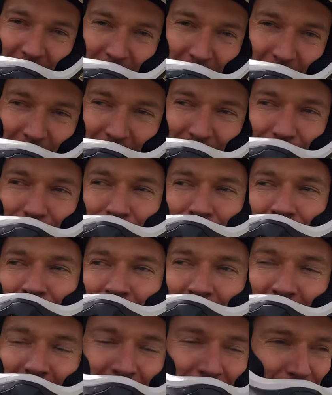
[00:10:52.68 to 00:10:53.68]
and awesome
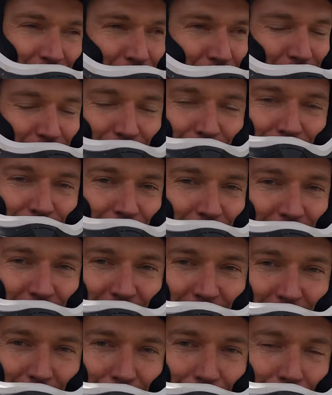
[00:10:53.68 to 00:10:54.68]
and just sucked
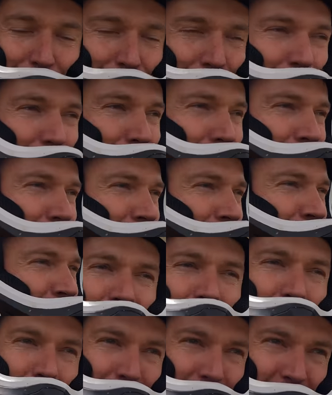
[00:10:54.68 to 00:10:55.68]
it up no problem.
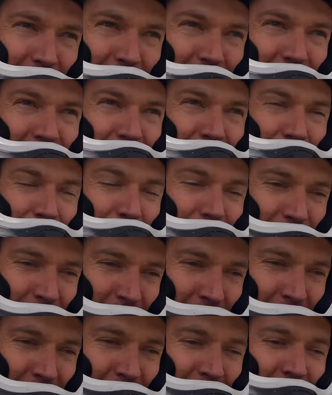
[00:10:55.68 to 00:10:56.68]
Hopefully I get another
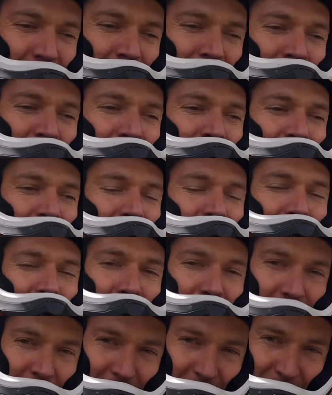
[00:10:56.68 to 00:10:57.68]
run, and
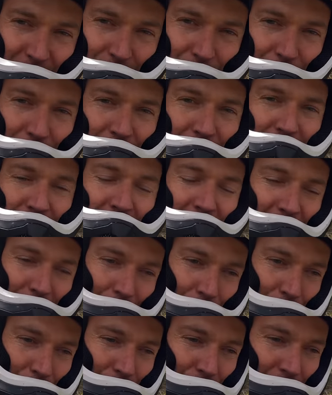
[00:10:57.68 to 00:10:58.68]
on the second run, I
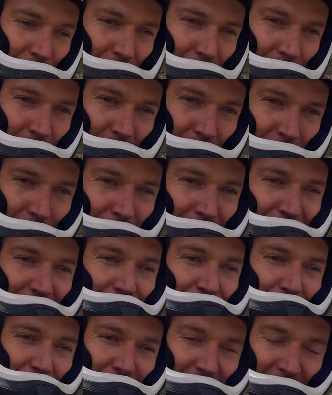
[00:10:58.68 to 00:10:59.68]
will make
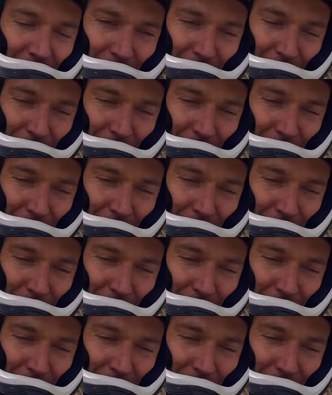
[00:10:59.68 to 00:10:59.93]
sure I have